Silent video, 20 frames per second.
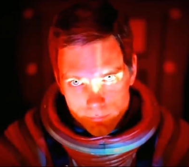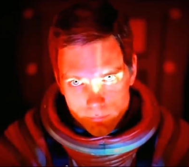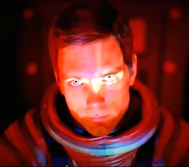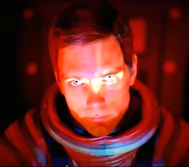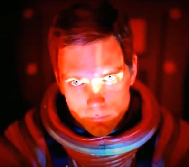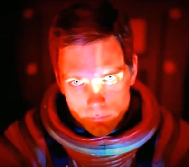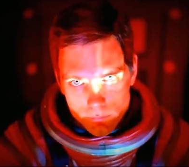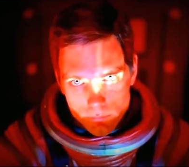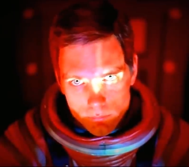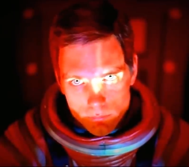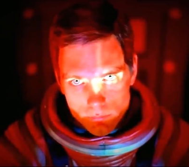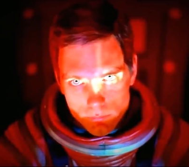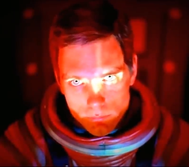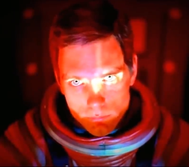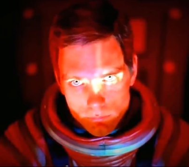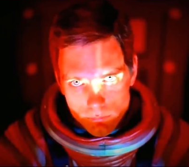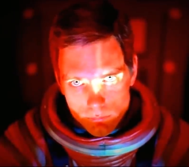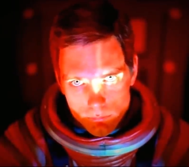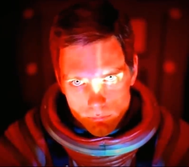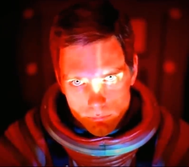
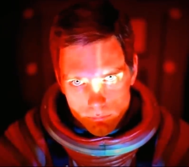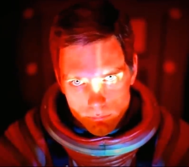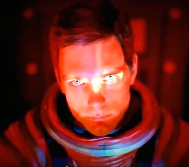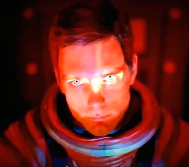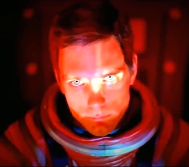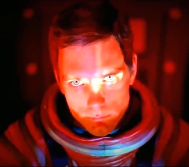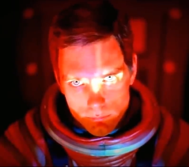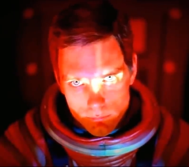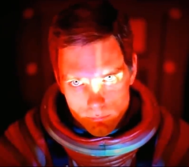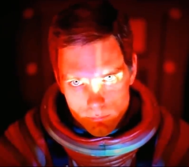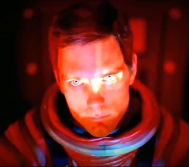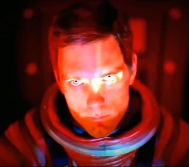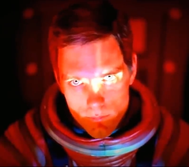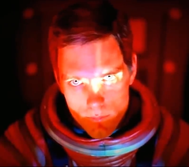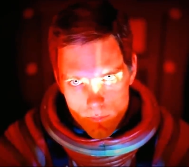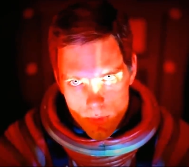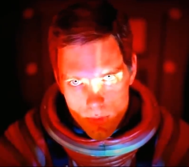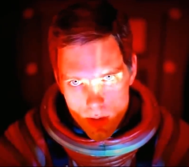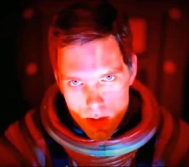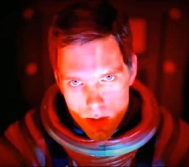
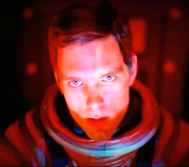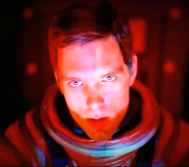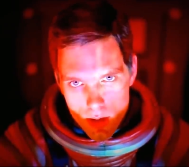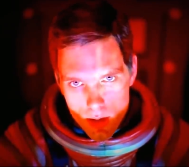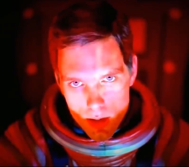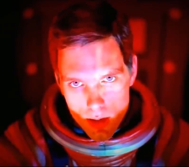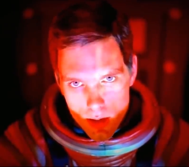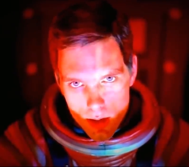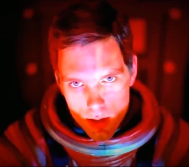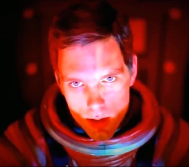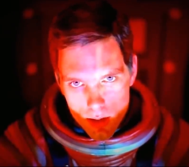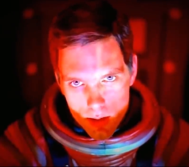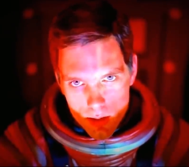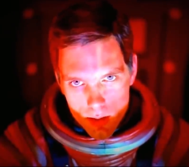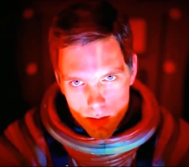Nothing is said.